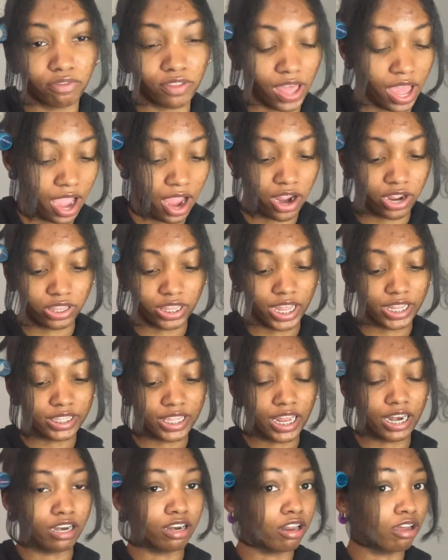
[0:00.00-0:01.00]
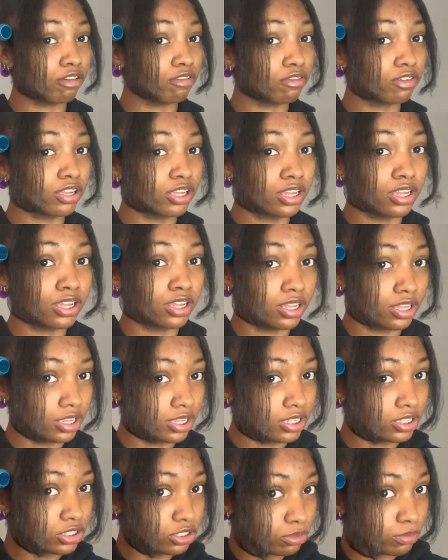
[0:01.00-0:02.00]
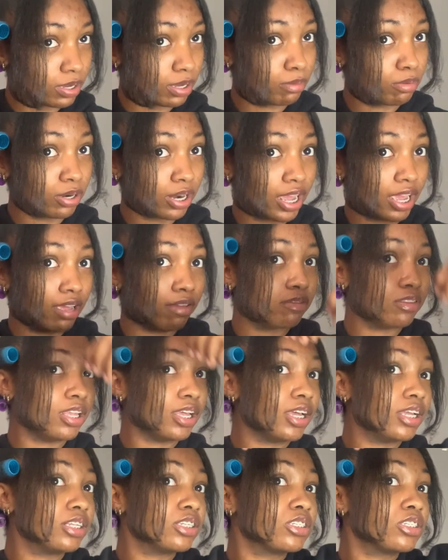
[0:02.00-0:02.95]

flat iron like that enough to be able to have that.